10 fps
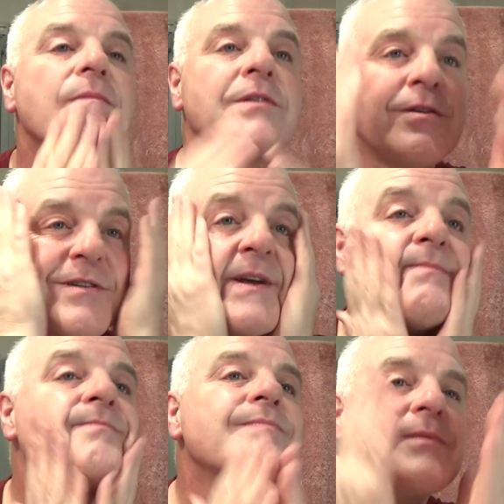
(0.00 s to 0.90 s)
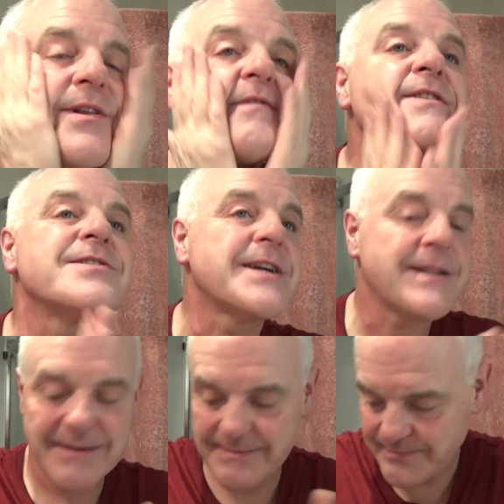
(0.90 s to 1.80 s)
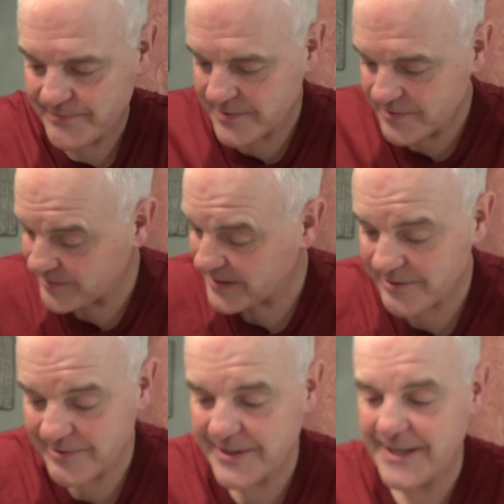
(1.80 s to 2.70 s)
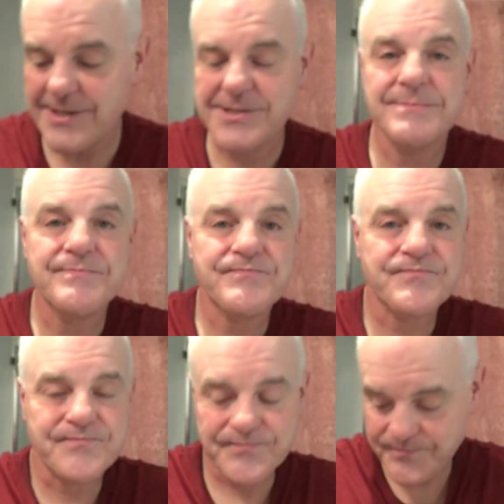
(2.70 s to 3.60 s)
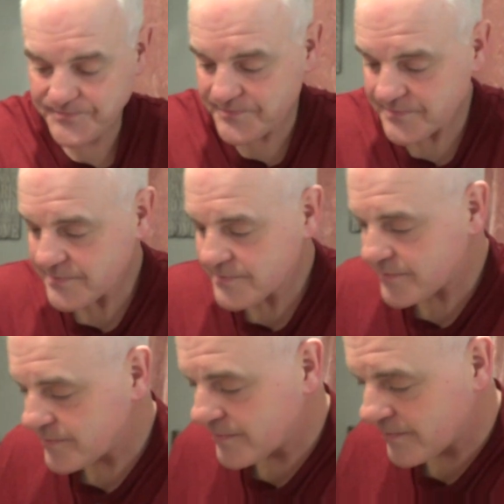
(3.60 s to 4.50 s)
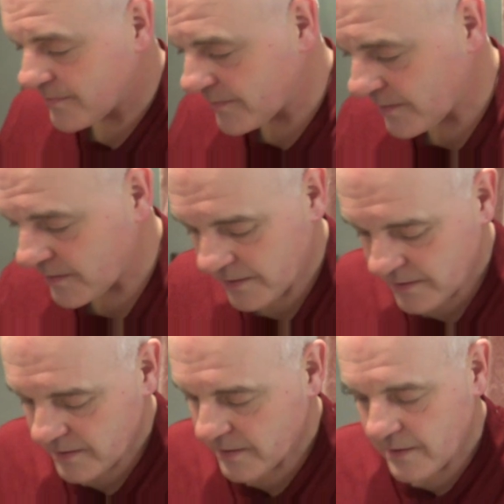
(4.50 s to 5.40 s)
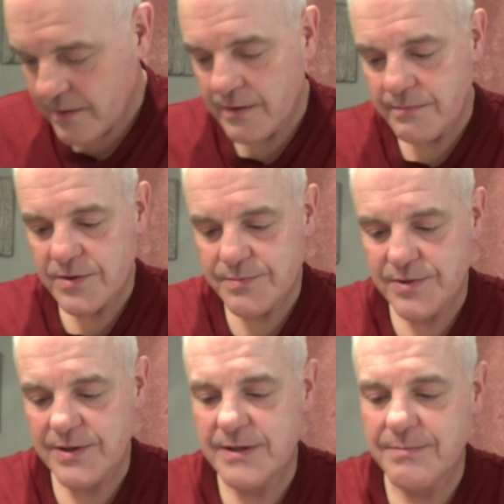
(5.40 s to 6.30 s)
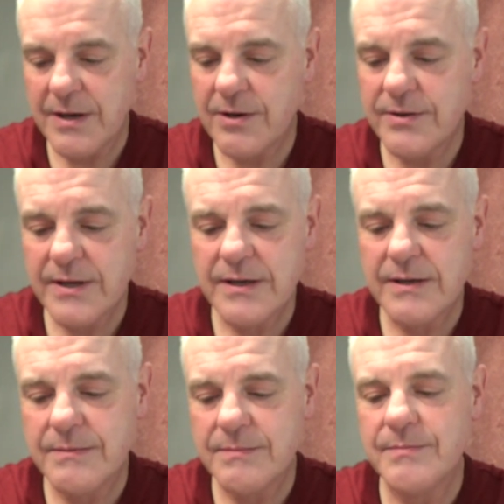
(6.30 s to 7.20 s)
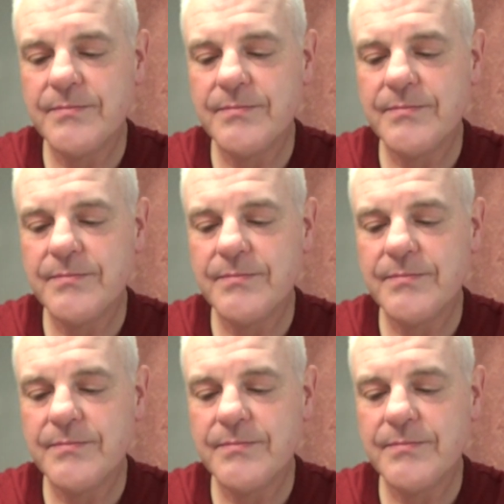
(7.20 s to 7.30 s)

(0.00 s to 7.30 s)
Lovely, lovely scent. Really, really nice. Just put the lid back on that.